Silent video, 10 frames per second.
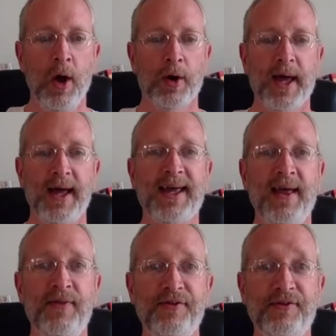Okay,
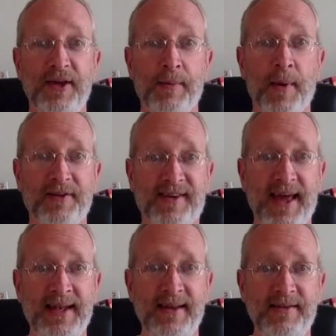again, this is Ibram X.
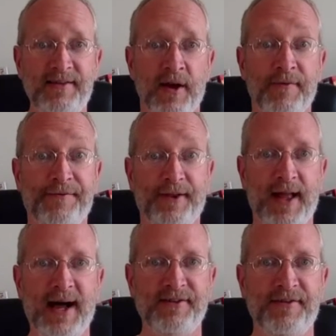Kendi's
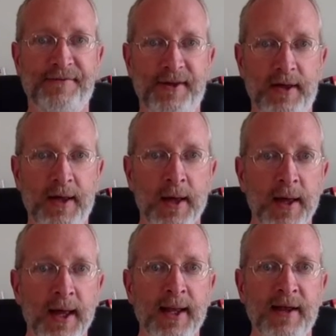philosophy
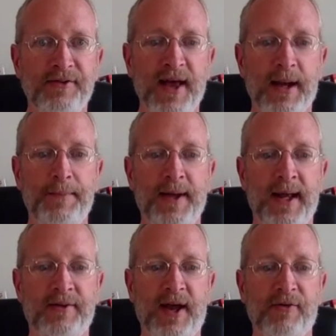in his How to Be an
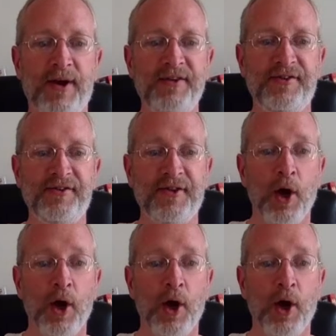Anti-Racist,